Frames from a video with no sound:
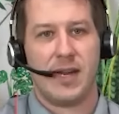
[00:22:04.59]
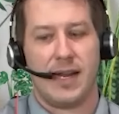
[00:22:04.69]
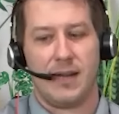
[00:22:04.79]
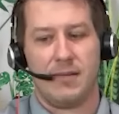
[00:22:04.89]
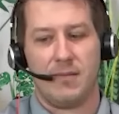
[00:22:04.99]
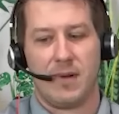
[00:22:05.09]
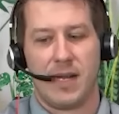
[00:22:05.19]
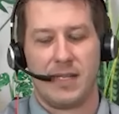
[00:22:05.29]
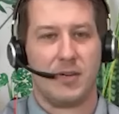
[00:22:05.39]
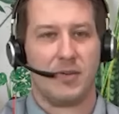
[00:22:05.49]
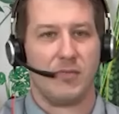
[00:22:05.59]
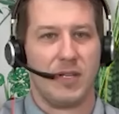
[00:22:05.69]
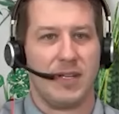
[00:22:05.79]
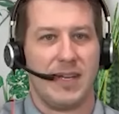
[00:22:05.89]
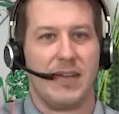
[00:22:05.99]
I think you're
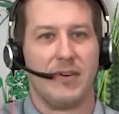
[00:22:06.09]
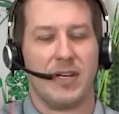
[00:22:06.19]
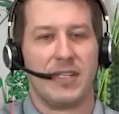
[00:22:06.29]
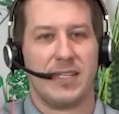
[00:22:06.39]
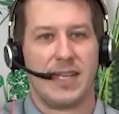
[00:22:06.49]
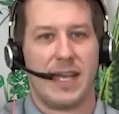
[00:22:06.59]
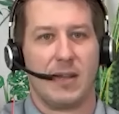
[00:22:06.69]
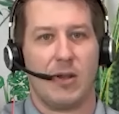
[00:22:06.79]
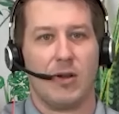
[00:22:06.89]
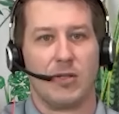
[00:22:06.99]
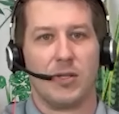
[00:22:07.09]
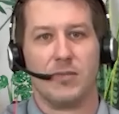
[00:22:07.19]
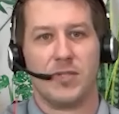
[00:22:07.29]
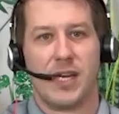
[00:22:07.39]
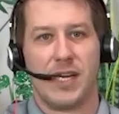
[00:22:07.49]
really never going to see that
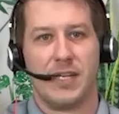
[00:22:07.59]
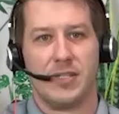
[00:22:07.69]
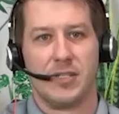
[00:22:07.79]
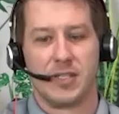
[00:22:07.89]
long-term change.